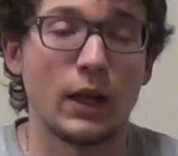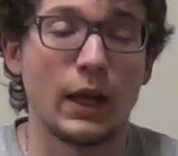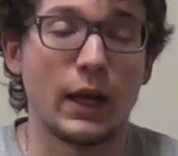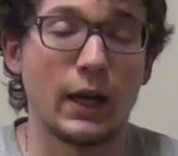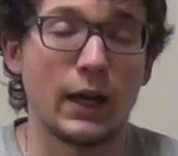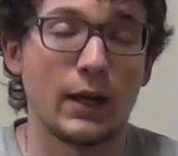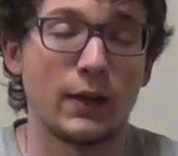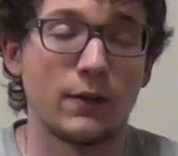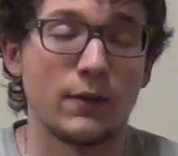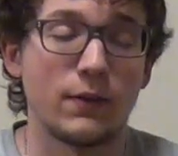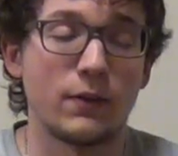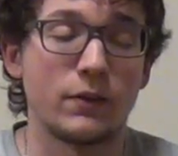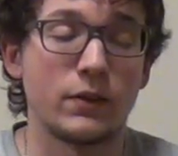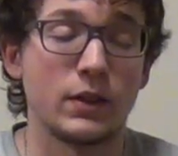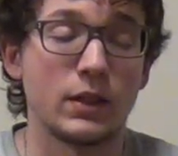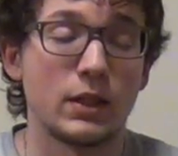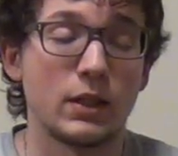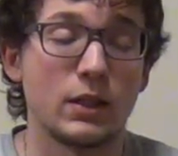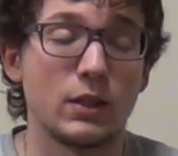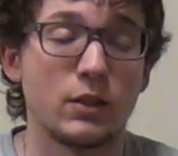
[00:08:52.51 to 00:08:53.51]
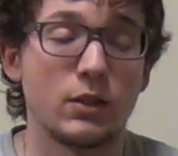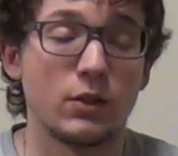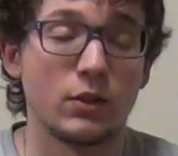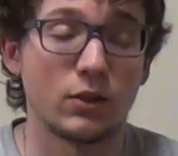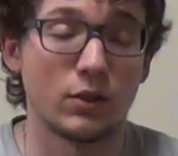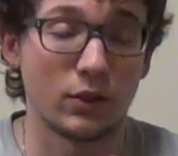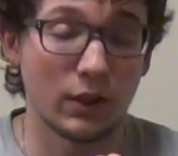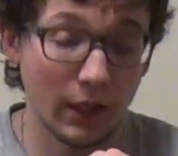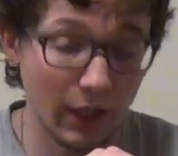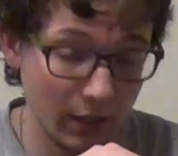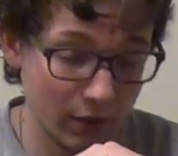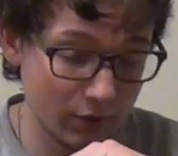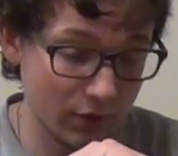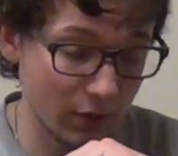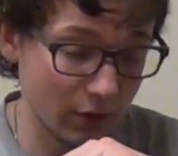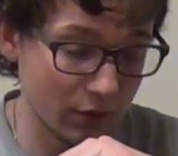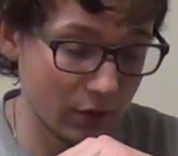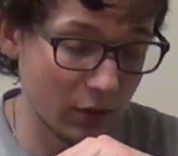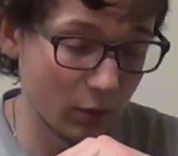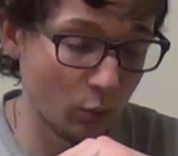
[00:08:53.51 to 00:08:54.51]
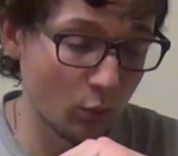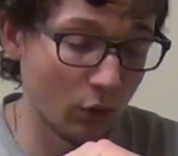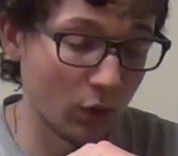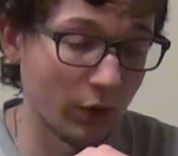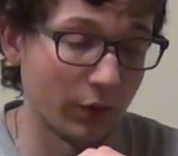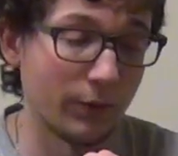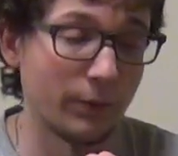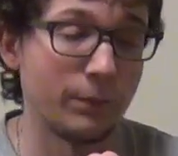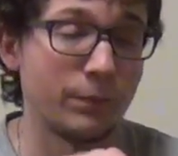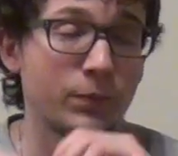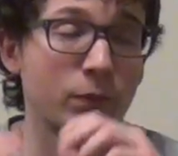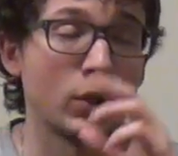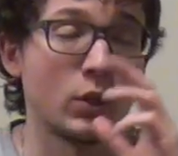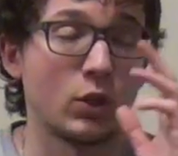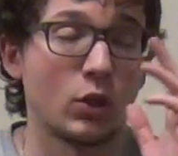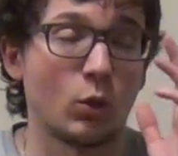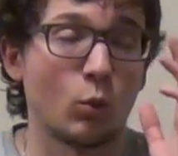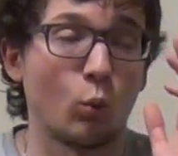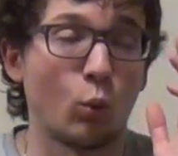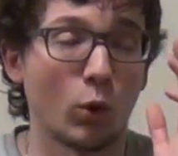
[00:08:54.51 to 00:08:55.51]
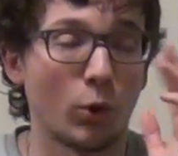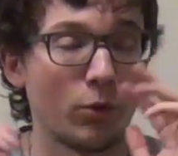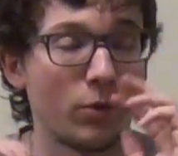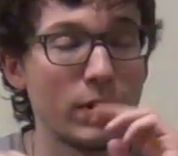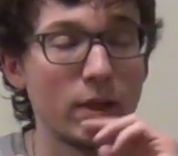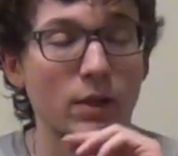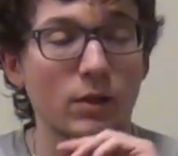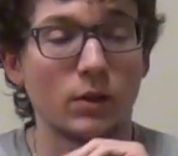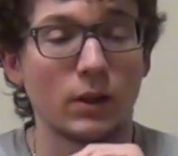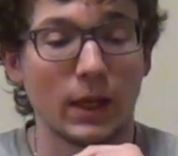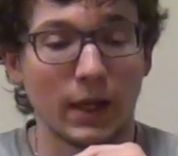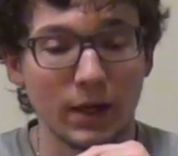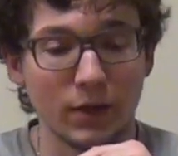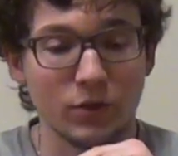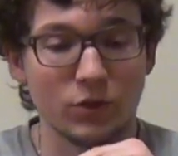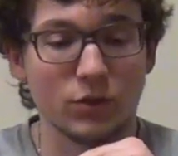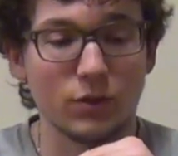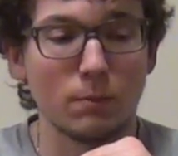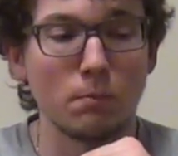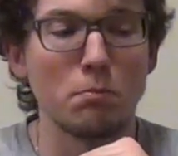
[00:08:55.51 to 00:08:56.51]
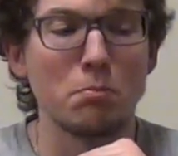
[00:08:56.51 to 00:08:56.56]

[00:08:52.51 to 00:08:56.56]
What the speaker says: and the X61 were the last